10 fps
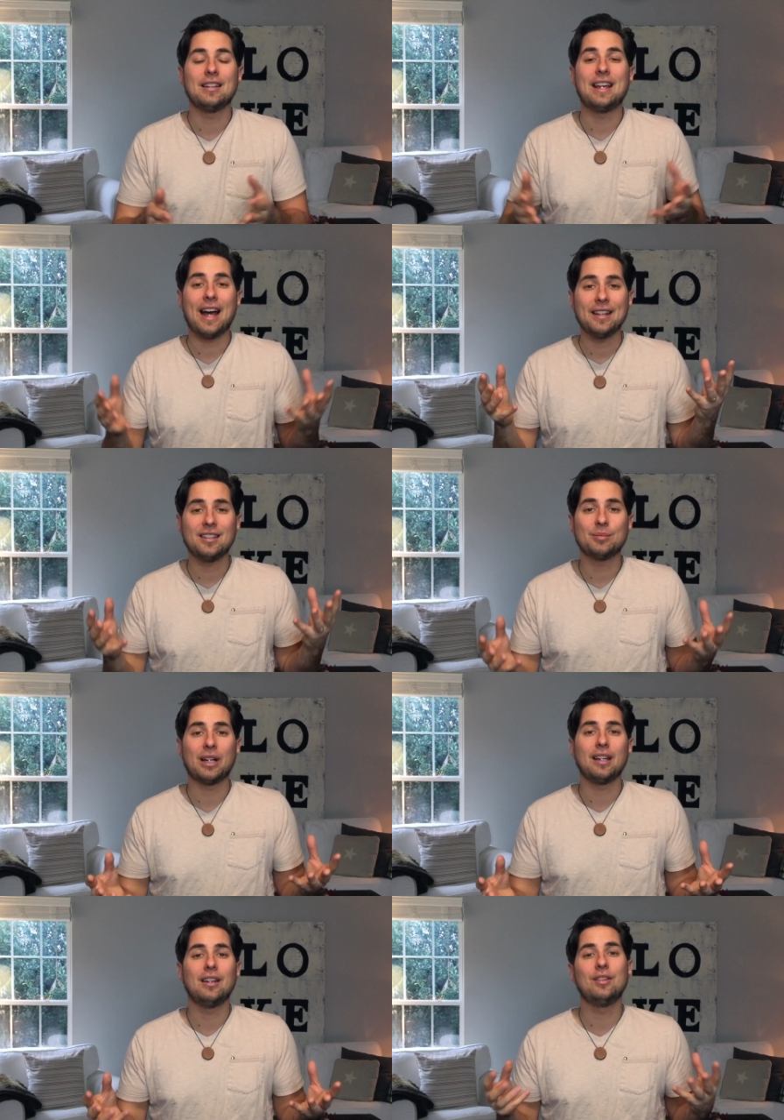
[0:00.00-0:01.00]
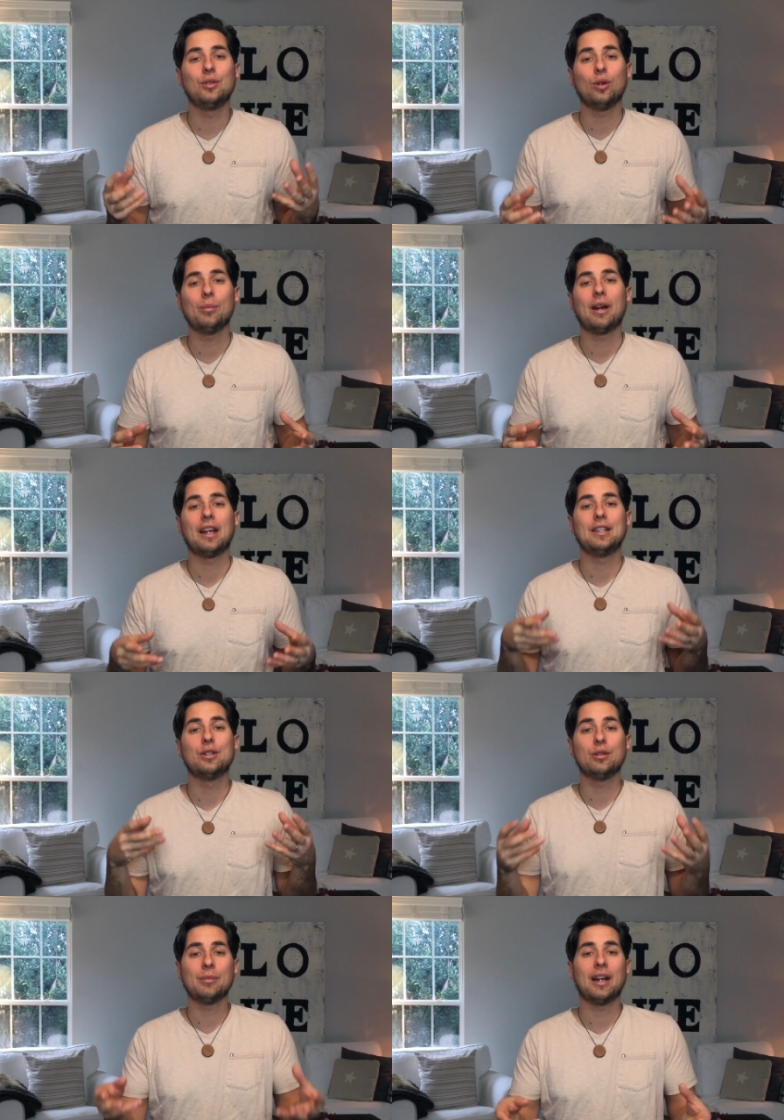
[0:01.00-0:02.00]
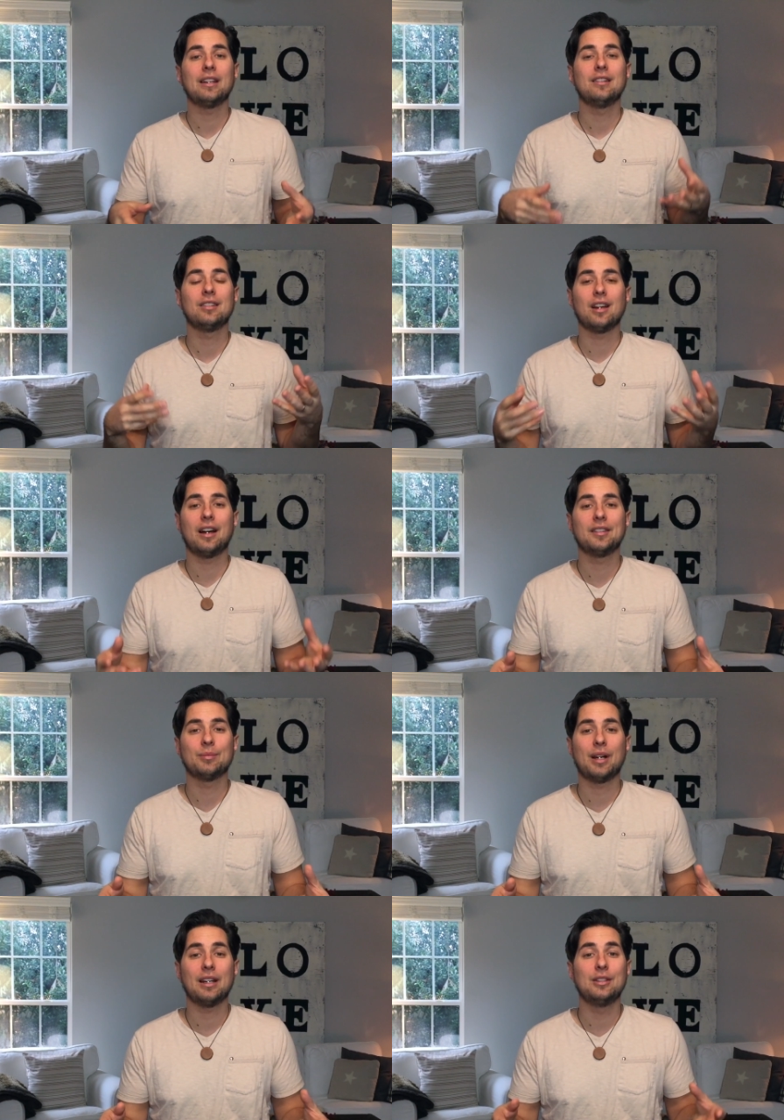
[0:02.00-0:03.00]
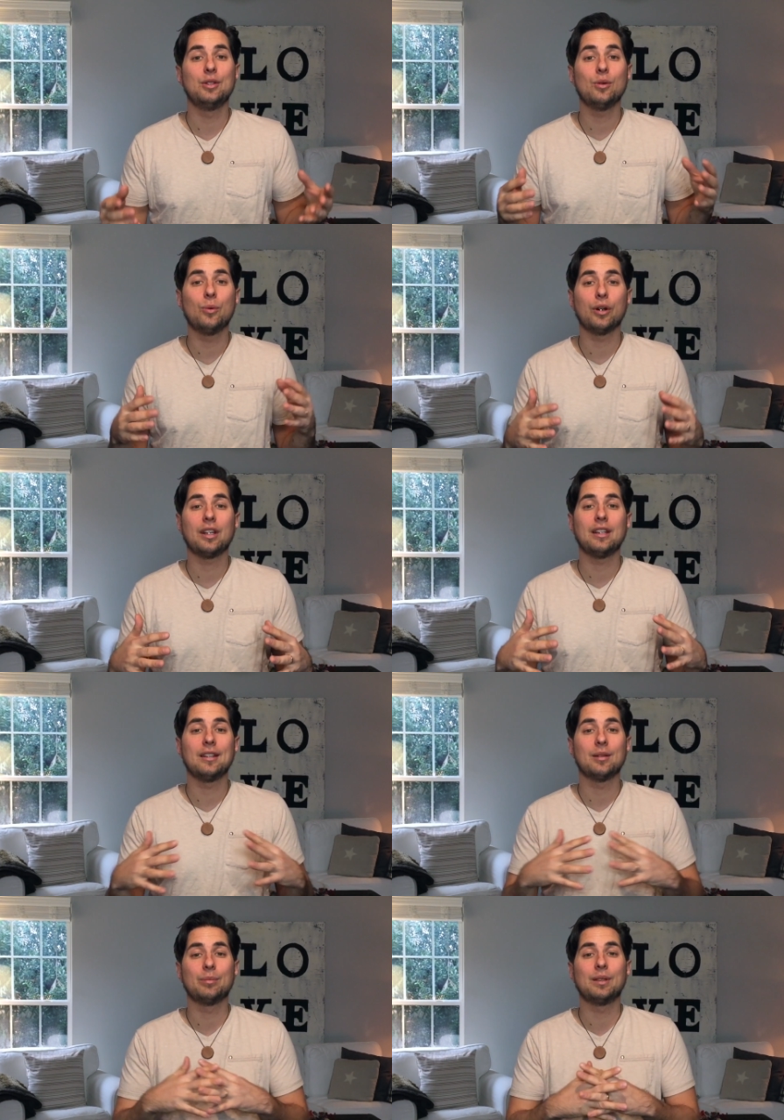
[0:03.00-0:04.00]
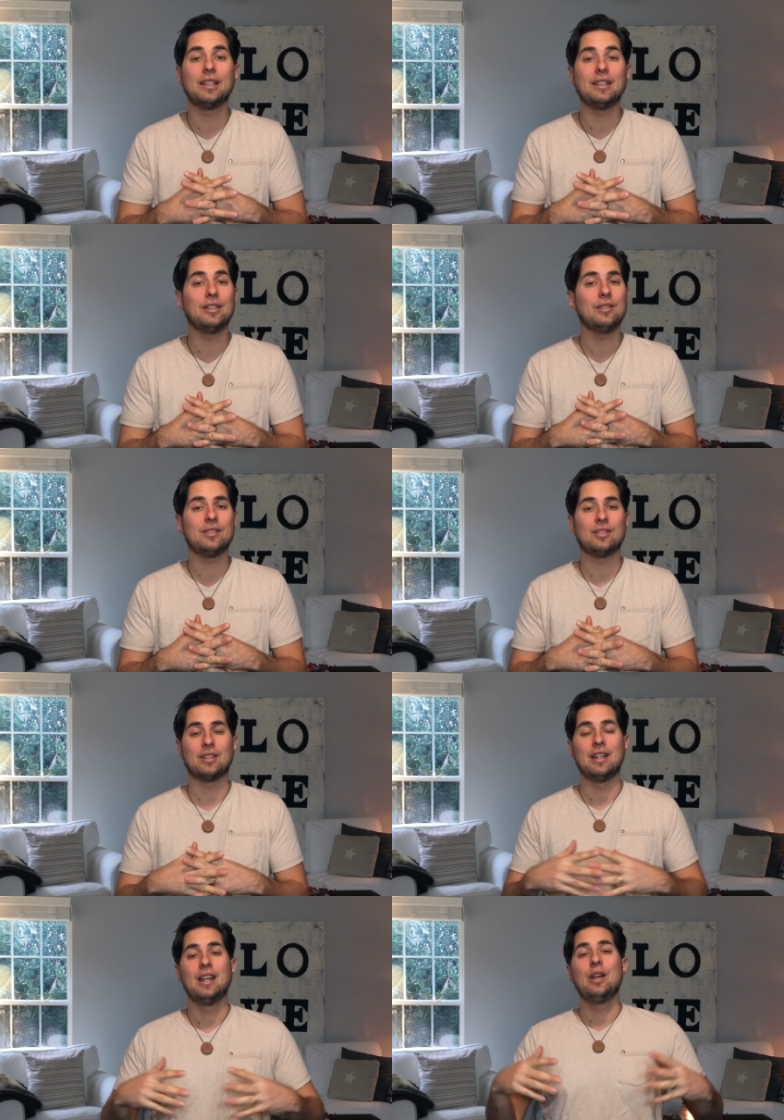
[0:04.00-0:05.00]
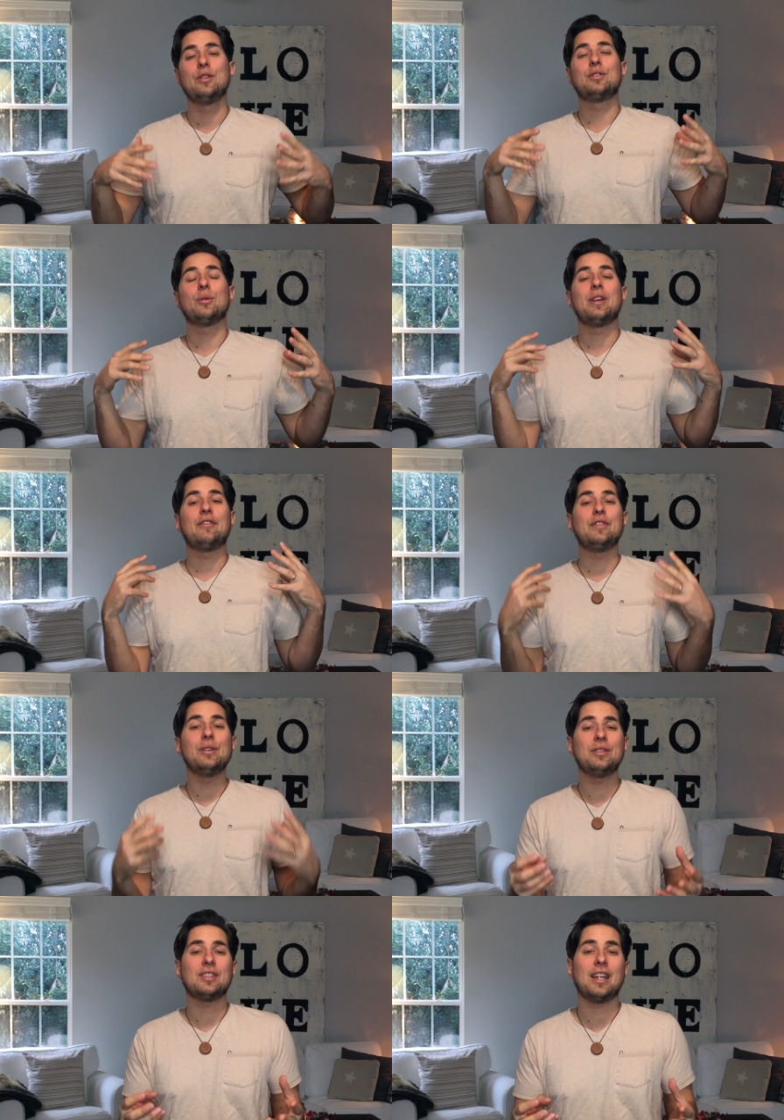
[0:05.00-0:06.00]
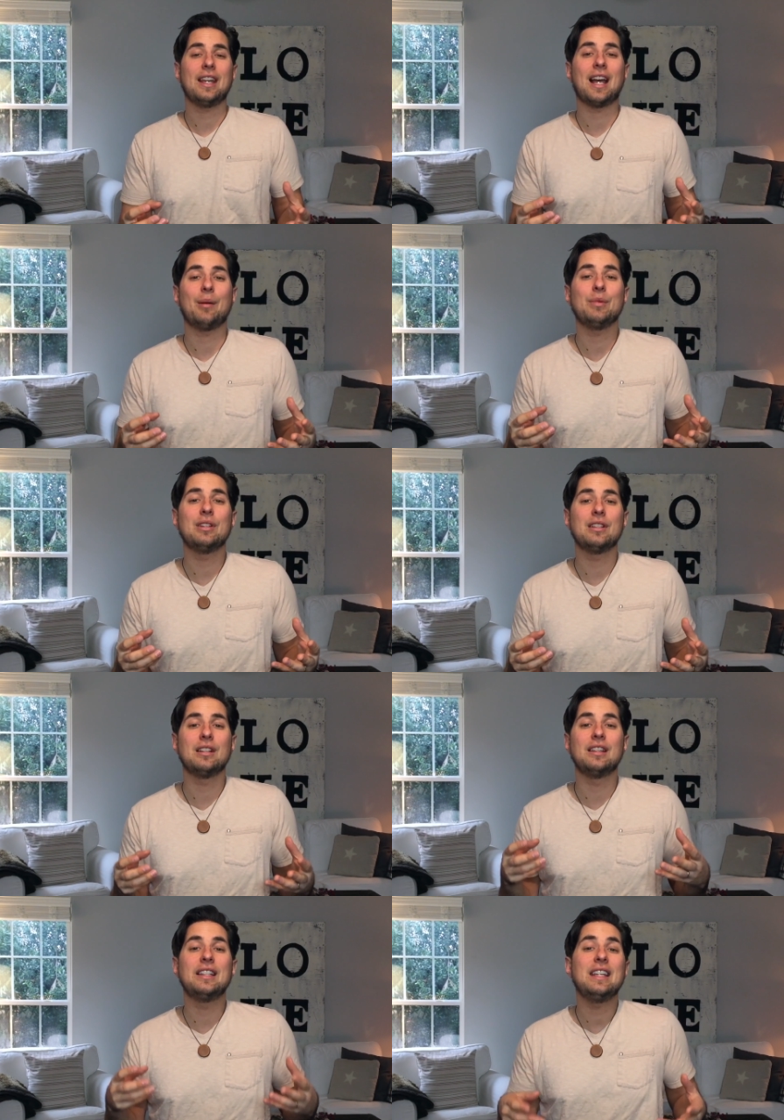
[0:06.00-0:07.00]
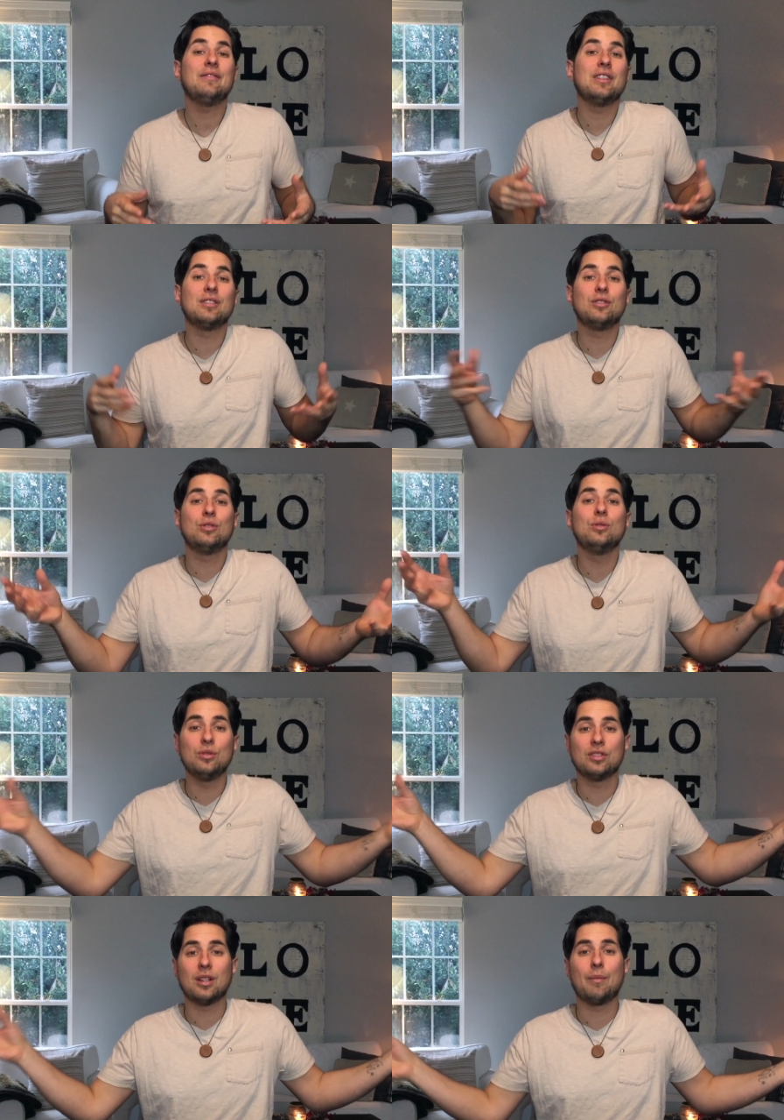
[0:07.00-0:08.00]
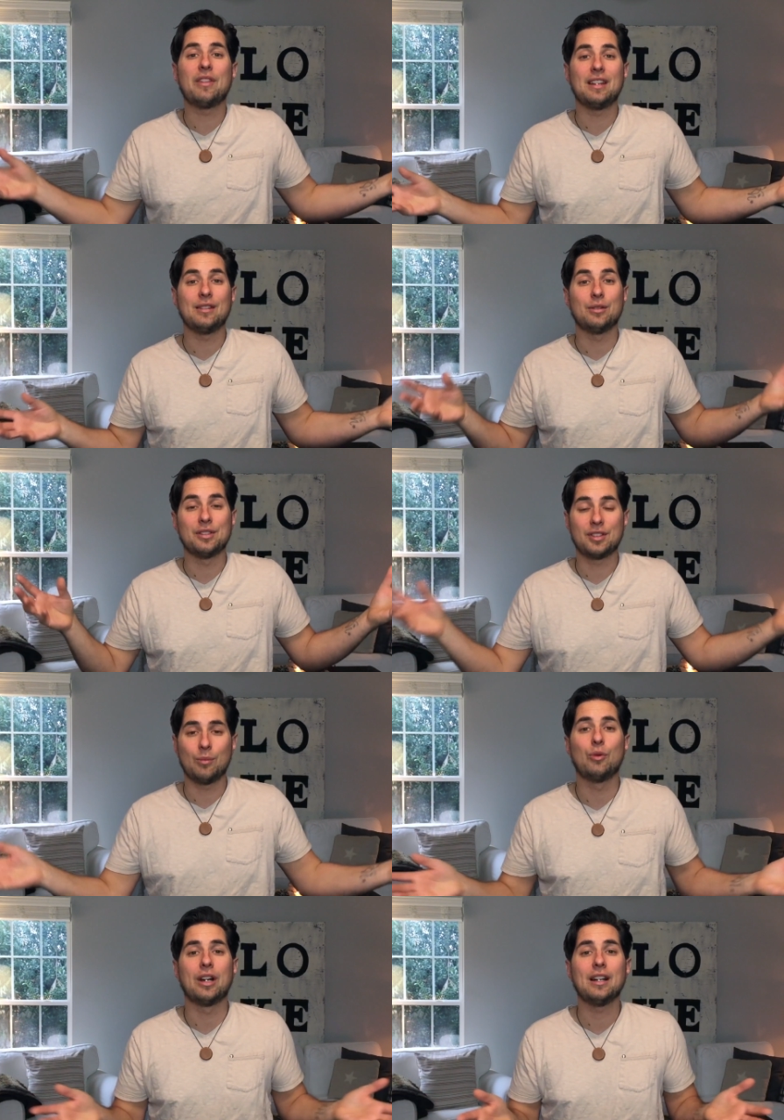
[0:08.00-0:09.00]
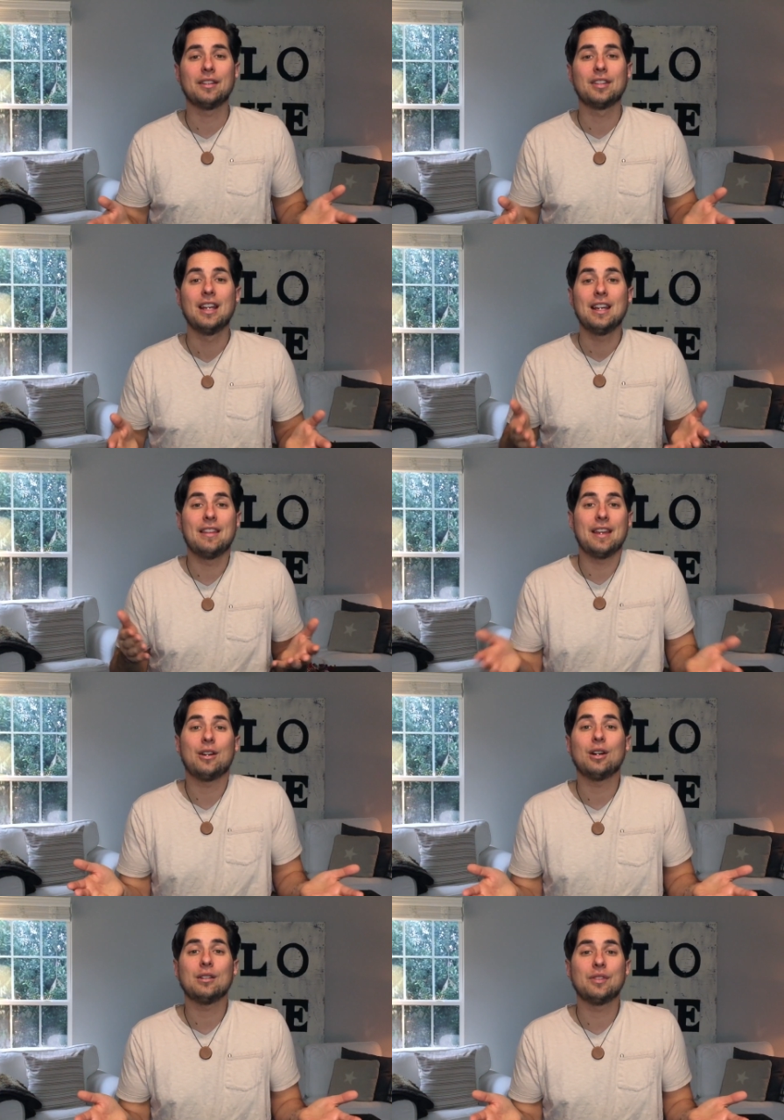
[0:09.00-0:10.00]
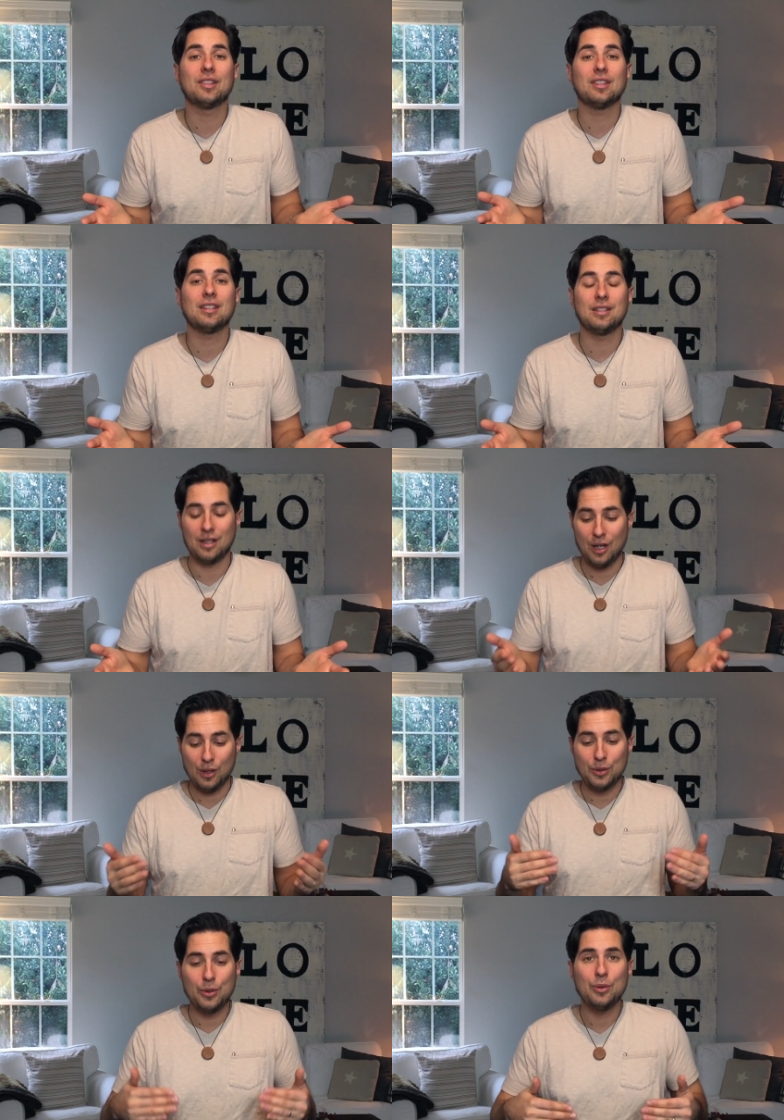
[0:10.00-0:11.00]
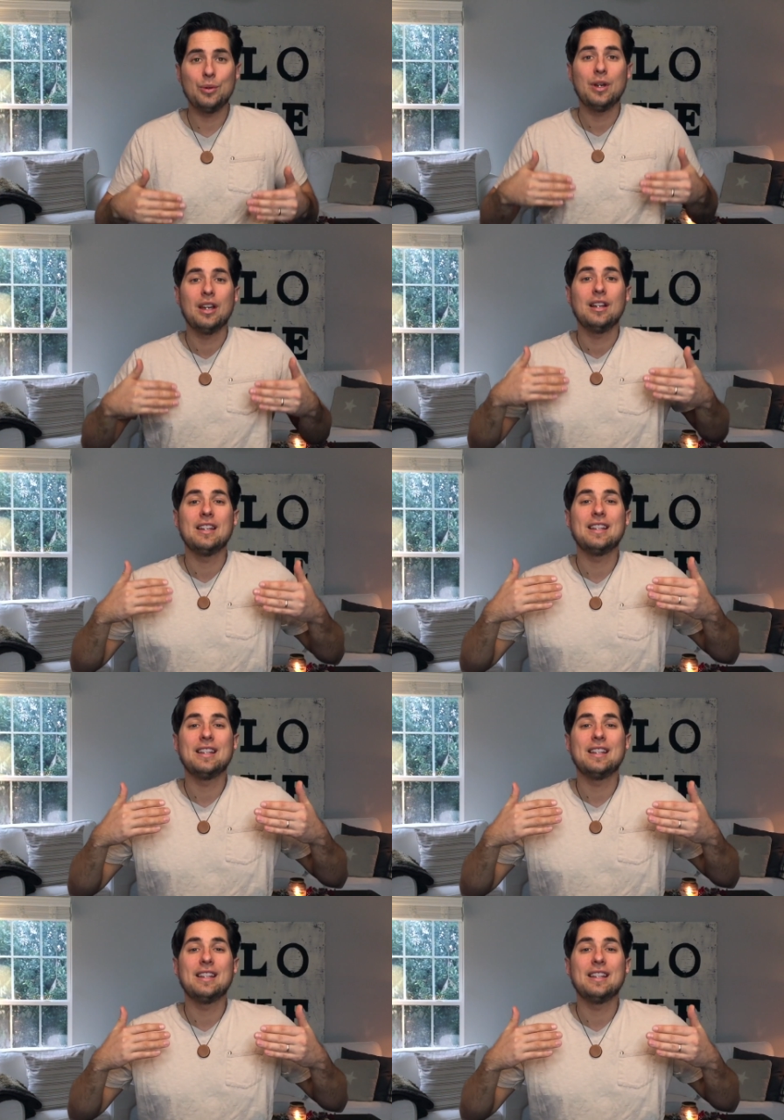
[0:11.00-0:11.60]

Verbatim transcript: God's mind is your mind, your mind is God's mind, you're working in complete unison. So if you say, I'm gonna leave it to something or someone else, then all of a sudden you